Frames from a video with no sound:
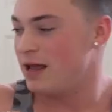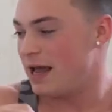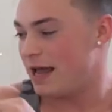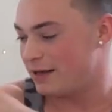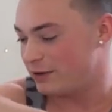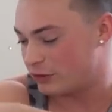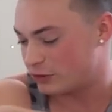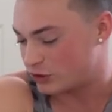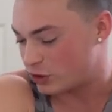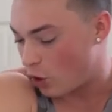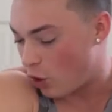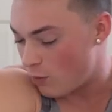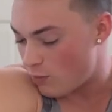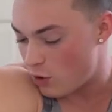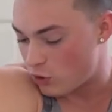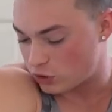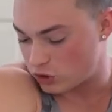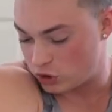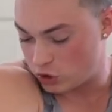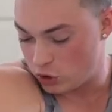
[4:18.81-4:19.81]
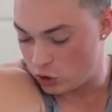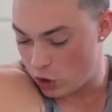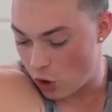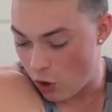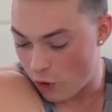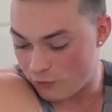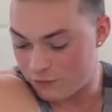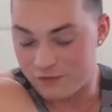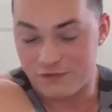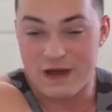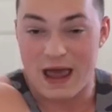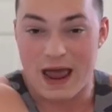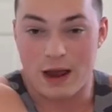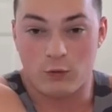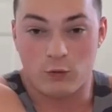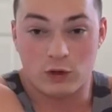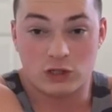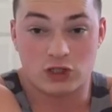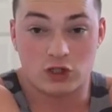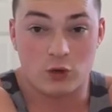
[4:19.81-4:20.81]
and there's almost no
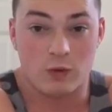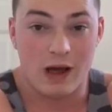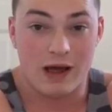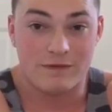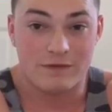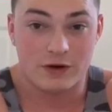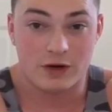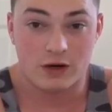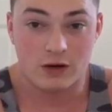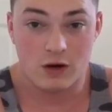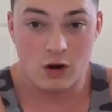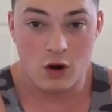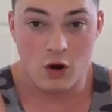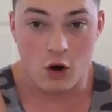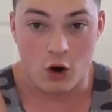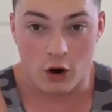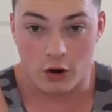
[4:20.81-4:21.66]
fat whatsoever